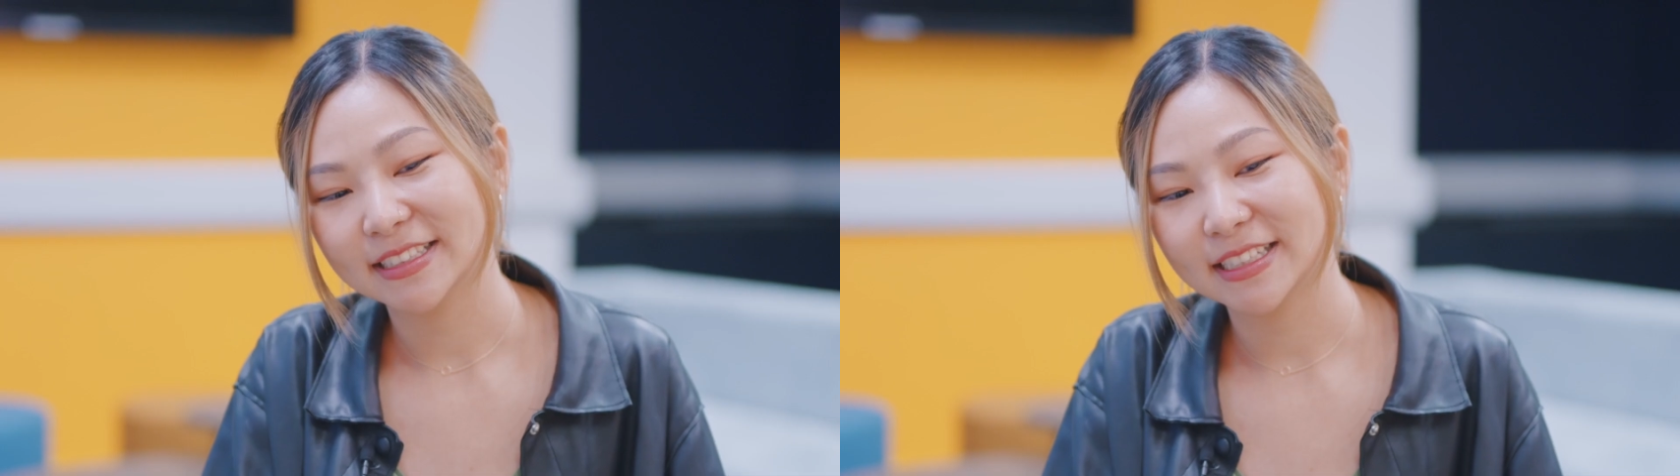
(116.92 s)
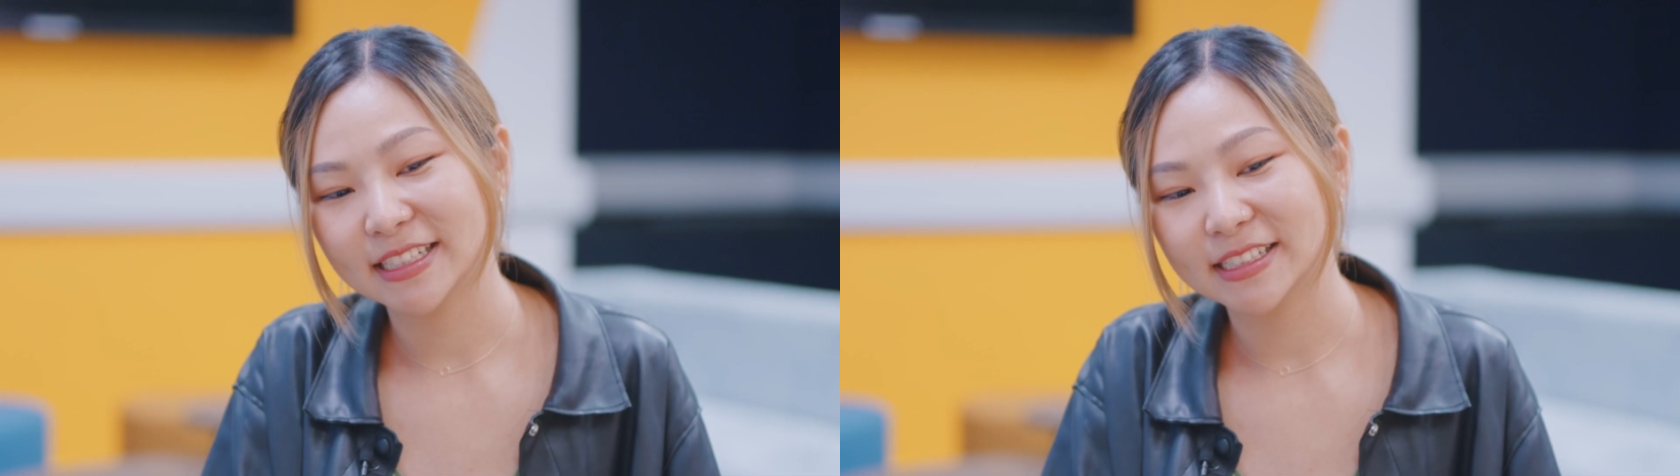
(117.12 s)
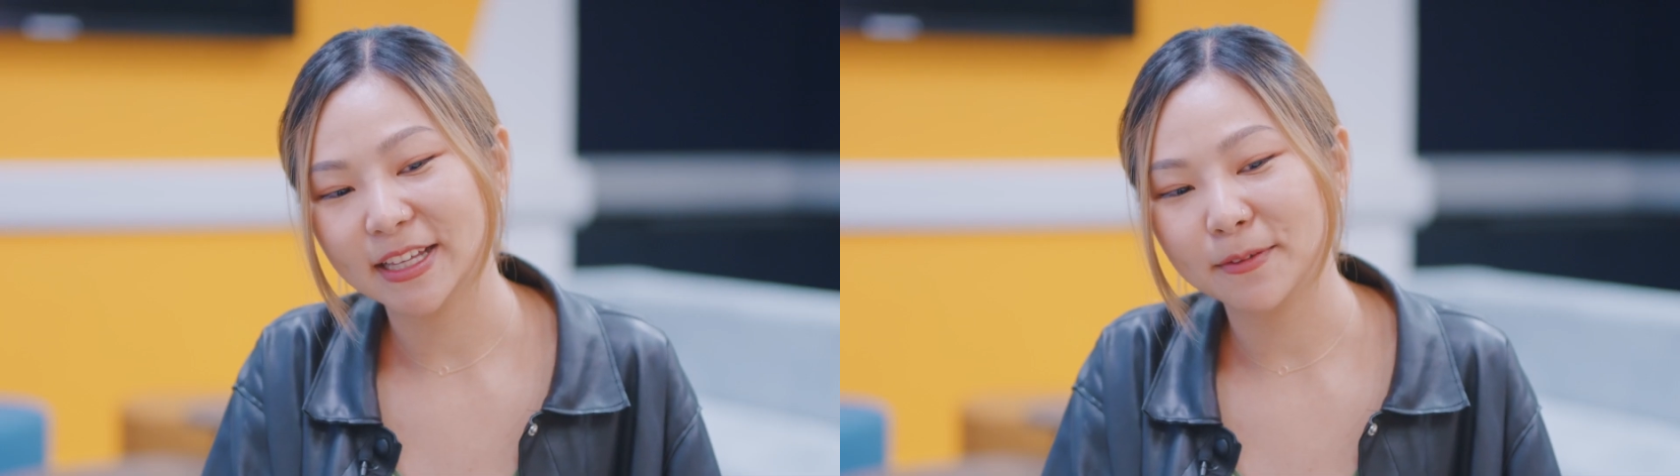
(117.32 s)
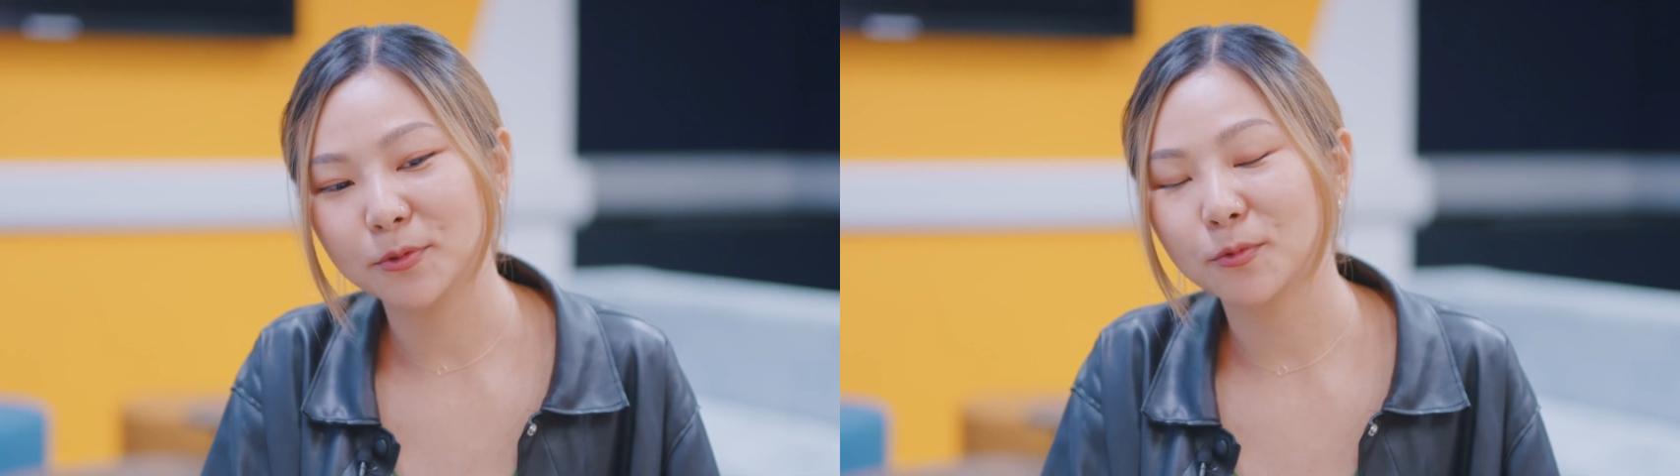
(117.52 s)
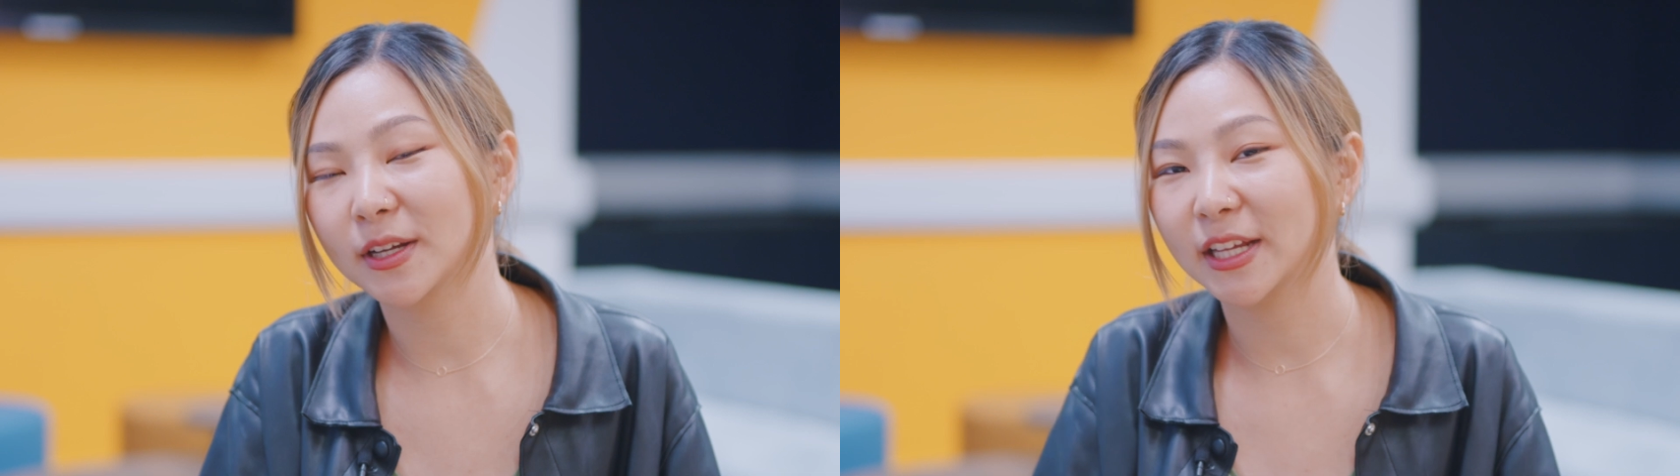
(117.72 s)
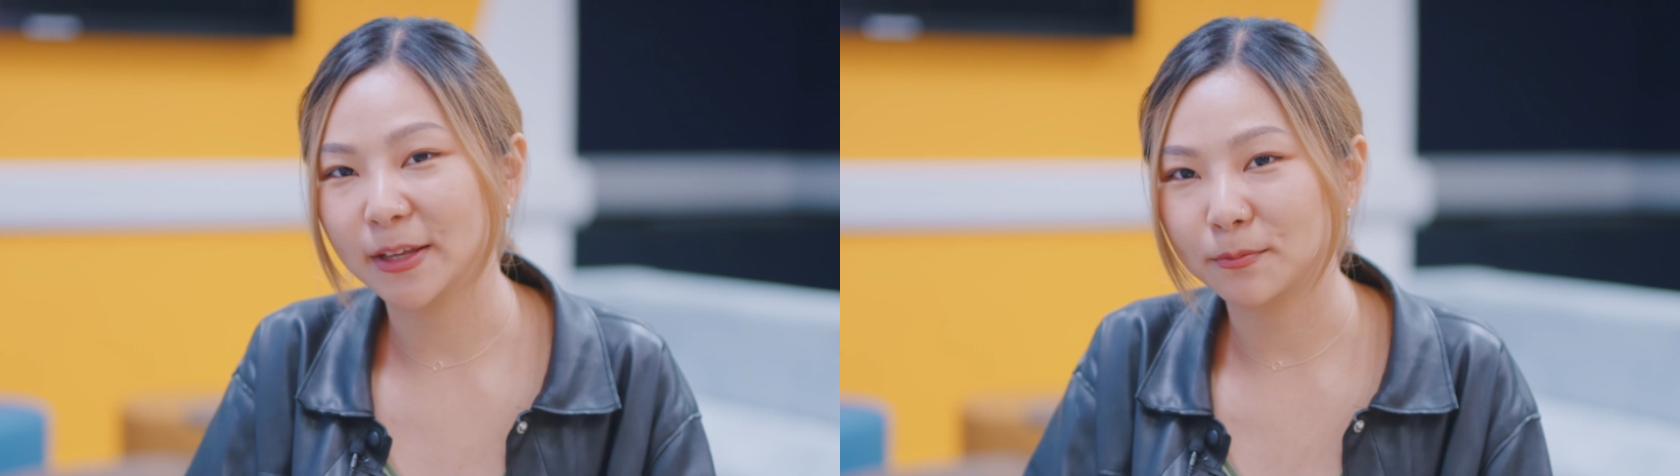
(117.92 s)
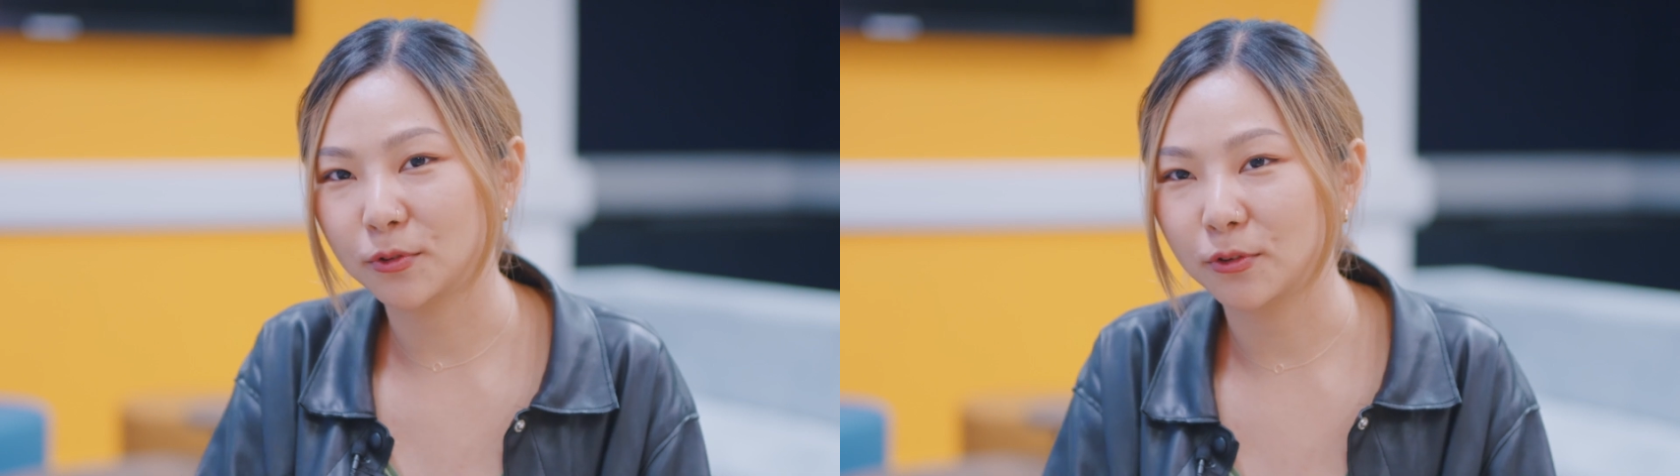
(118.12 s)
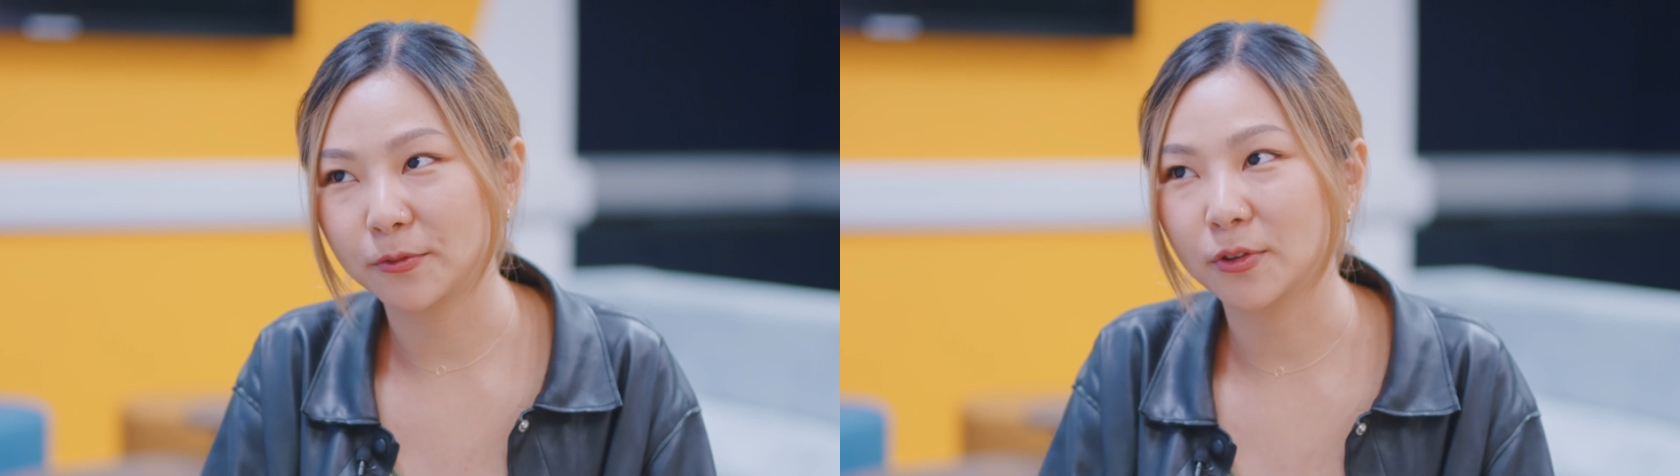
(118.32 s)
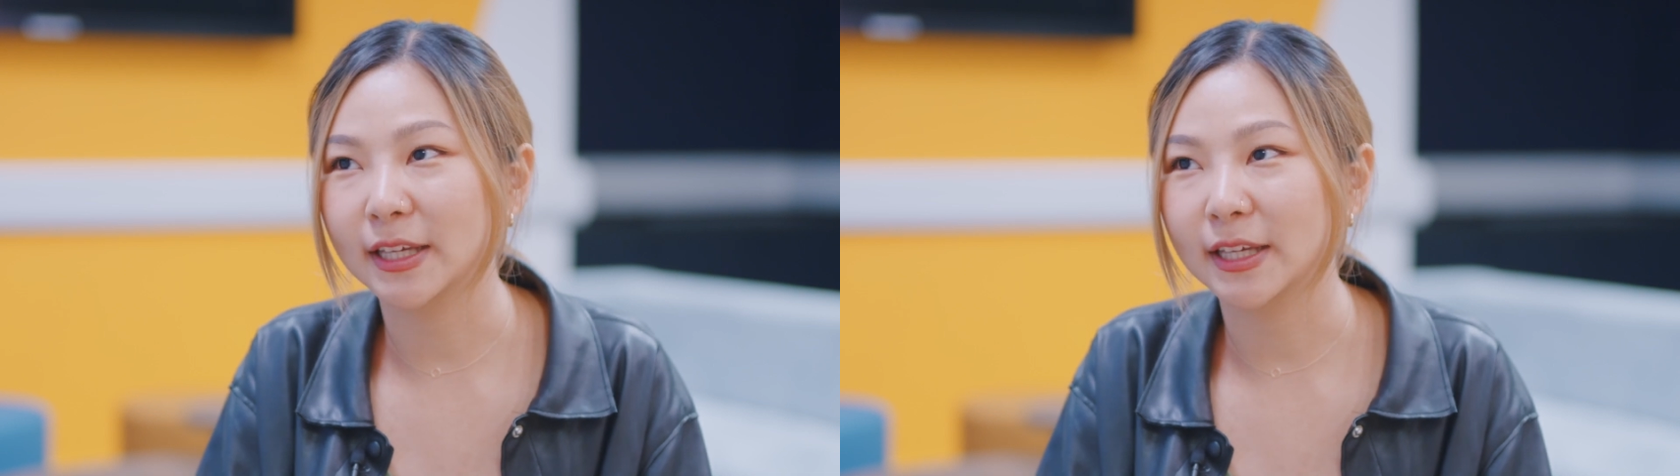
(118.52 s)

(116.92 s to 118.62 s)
Just if you want to improve your